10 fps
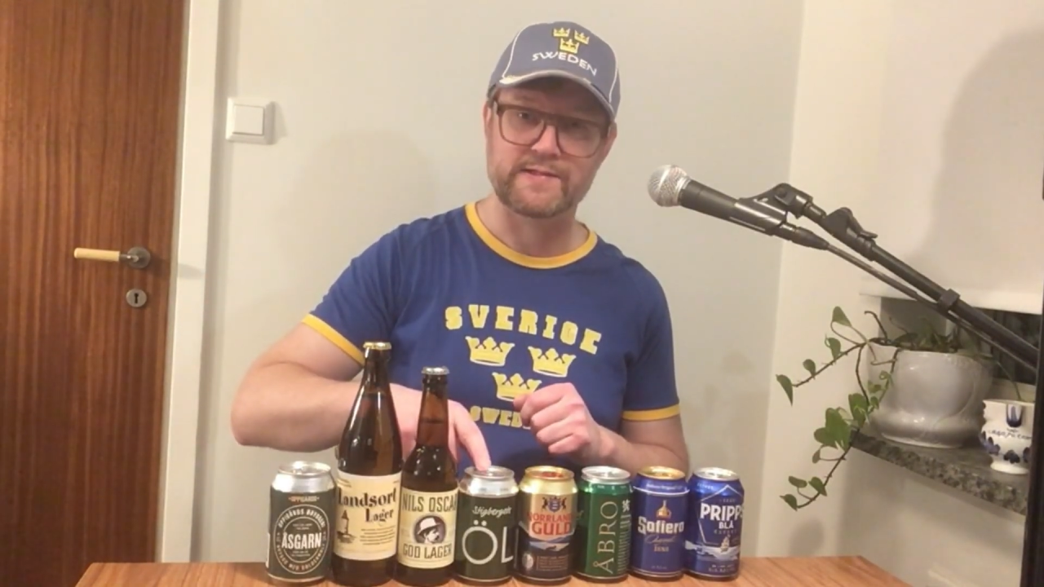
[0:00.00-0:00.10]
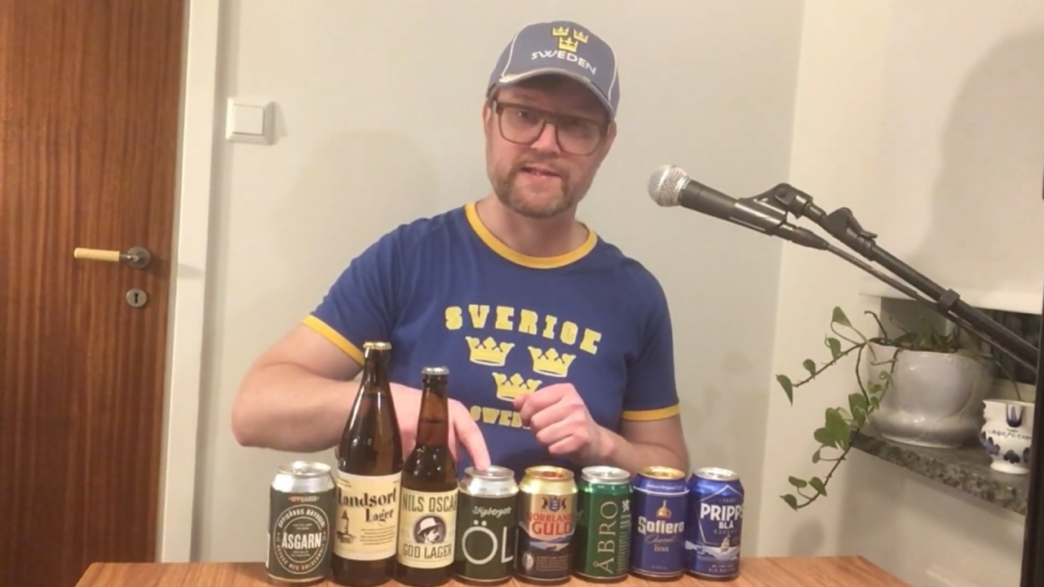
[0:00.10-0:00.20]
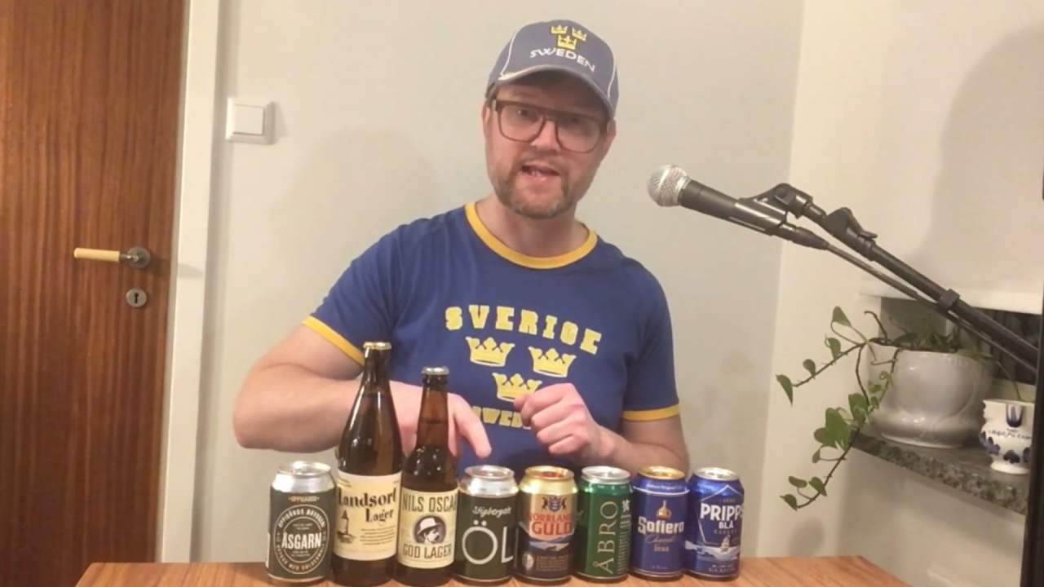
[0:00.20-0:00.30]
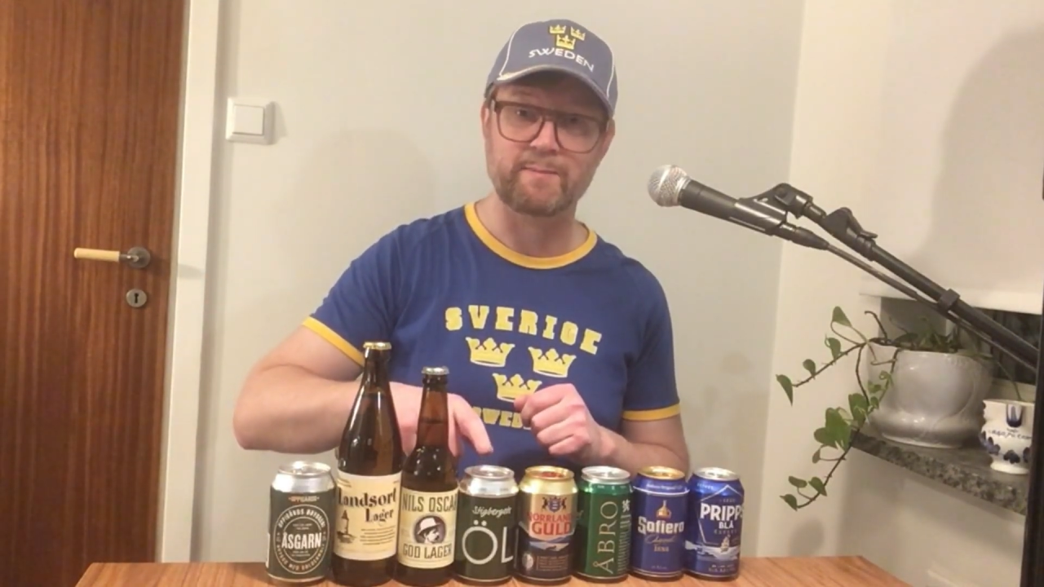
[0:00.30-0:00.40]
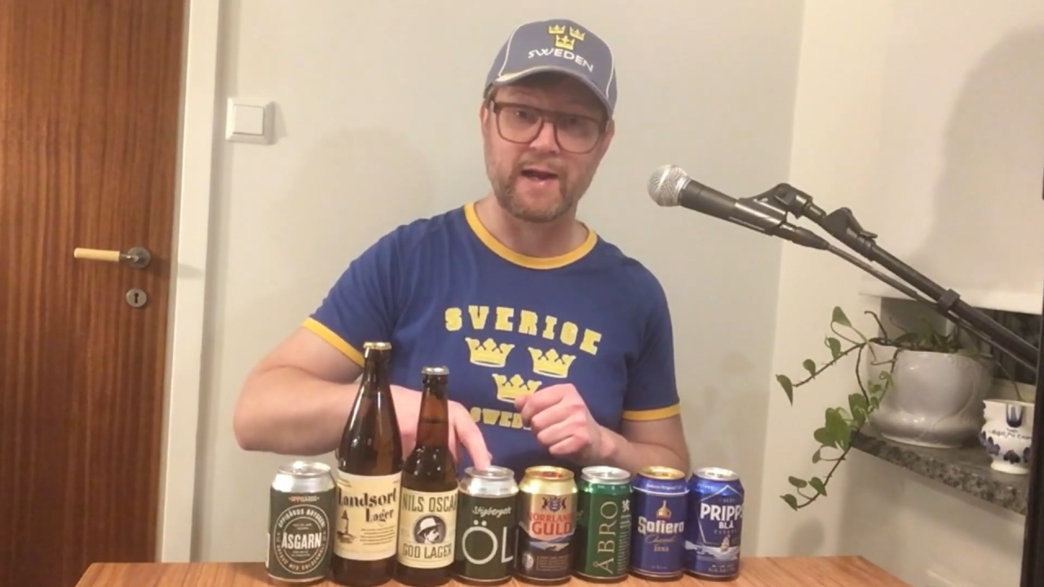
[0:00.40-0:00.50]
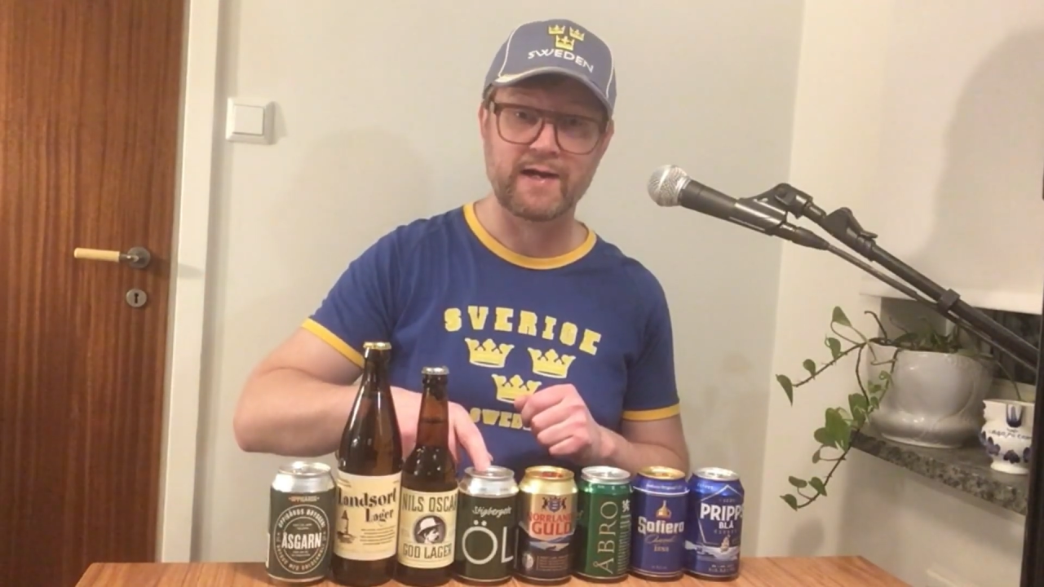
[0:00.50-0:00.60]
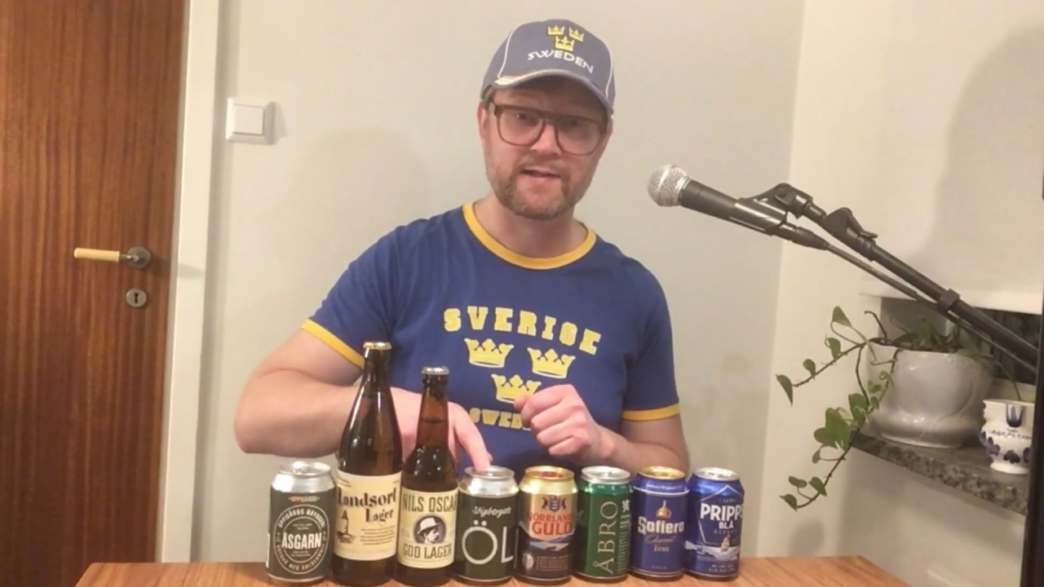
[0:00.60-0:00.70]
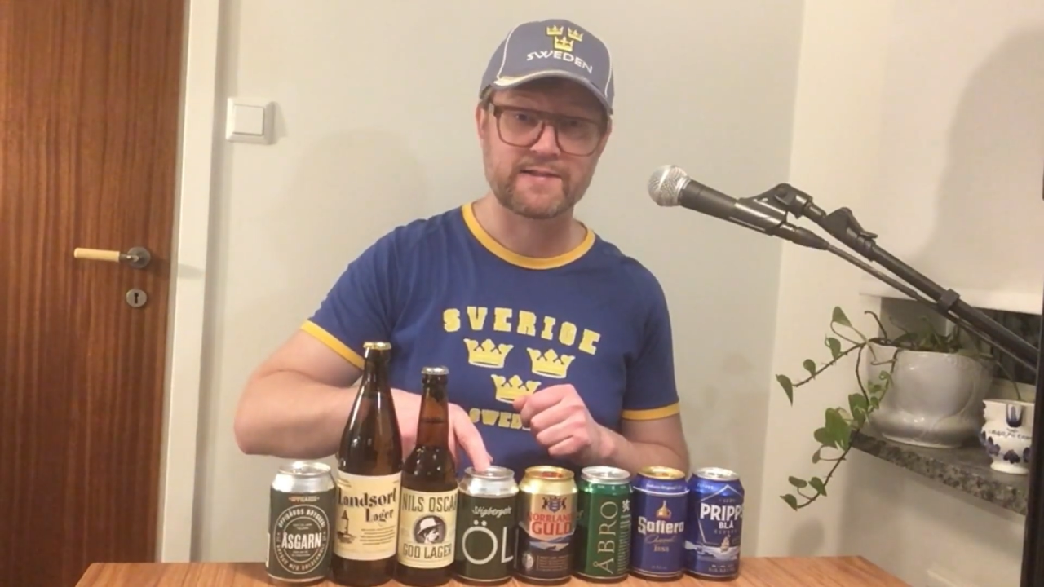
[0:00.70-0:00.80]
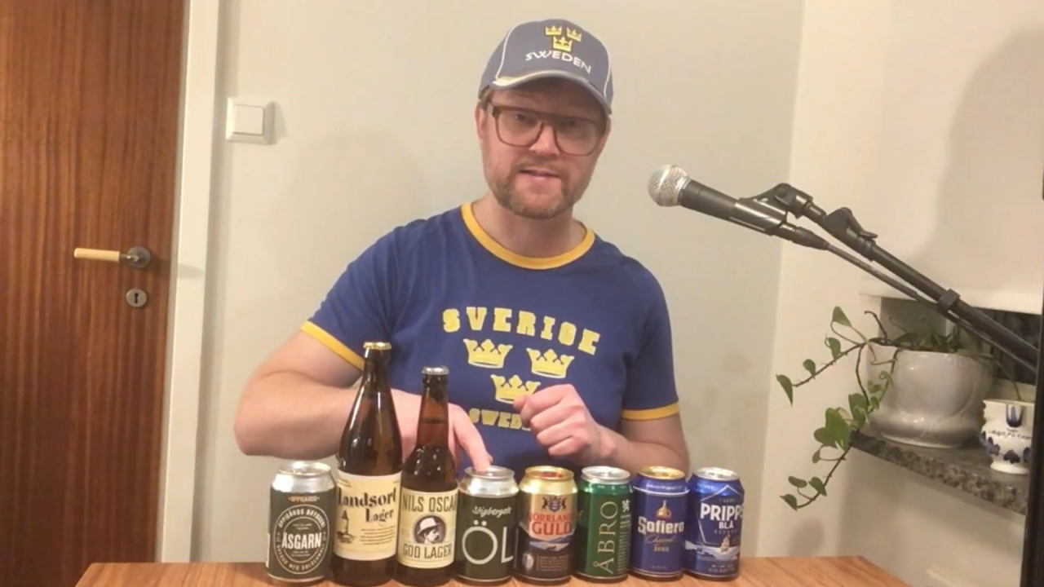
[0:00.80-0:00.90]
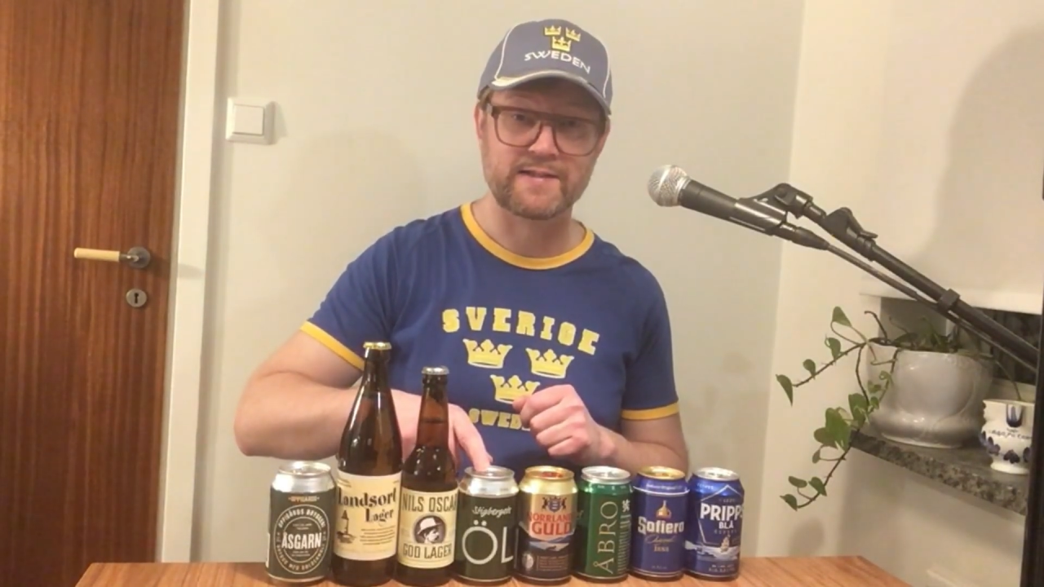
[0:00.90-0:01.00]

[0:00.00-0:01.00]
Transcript: Stigbergets